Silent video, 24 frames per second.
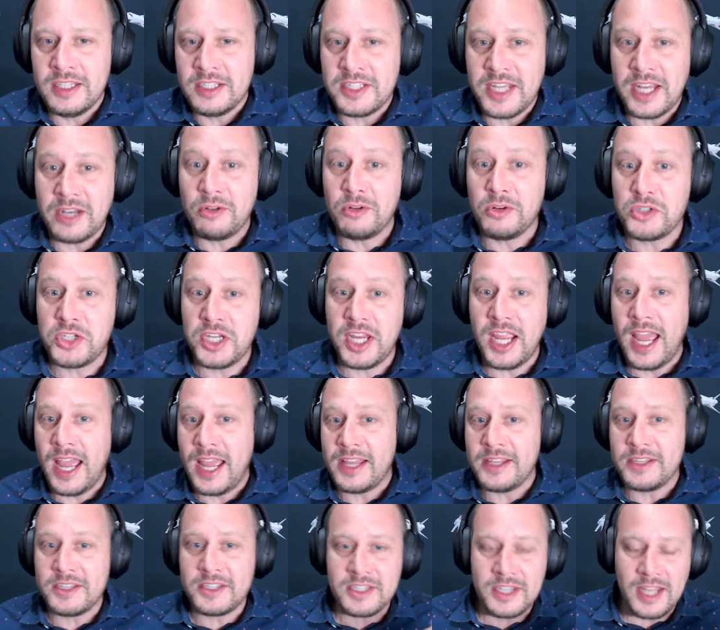the technology
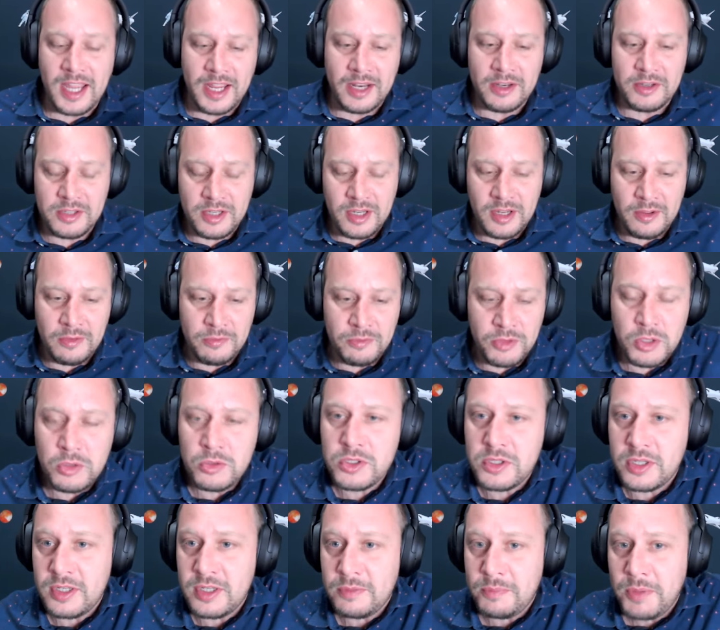has had
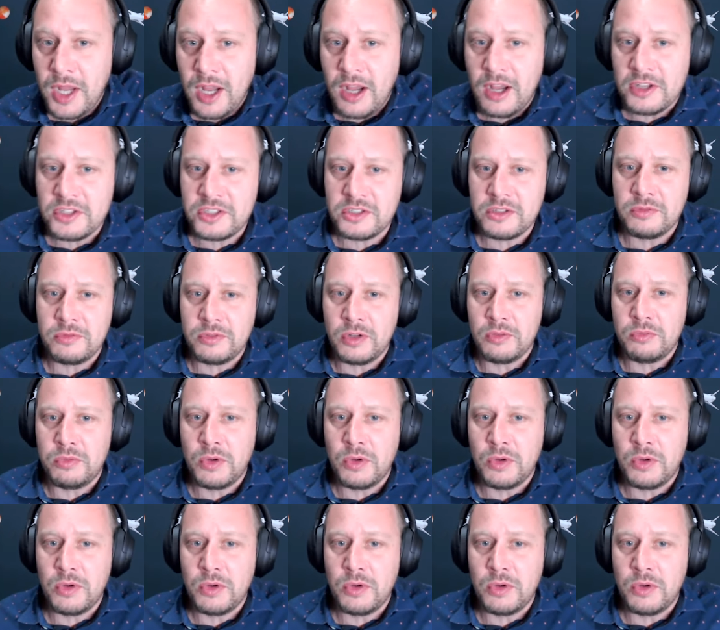views in the past of